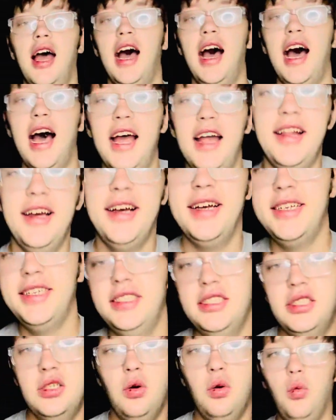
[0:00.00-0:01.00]
Hi
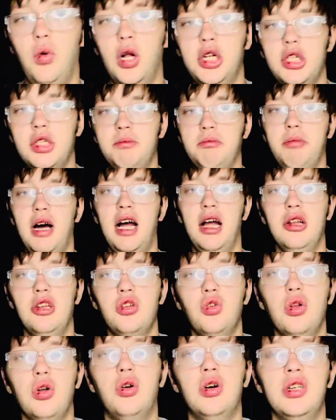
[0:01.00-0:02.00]
guys, welcome back
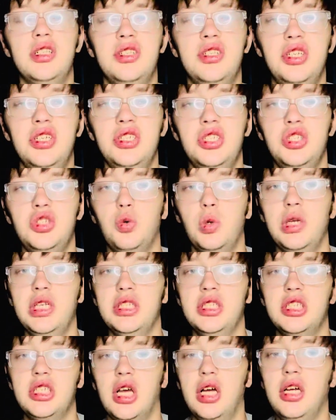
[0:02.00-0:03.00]
to another this
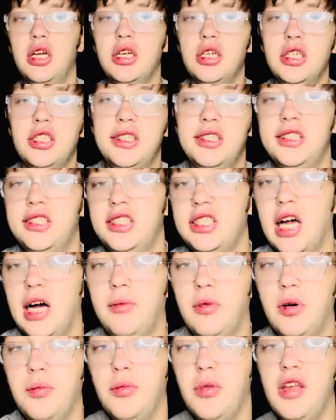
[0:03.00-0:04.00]
week's
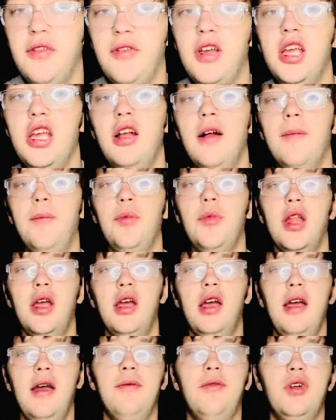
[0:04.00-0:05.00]
summer movie.
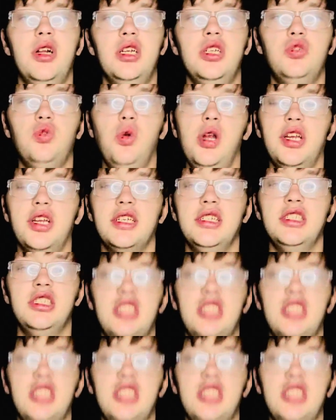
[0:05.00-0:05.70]
And for this, you can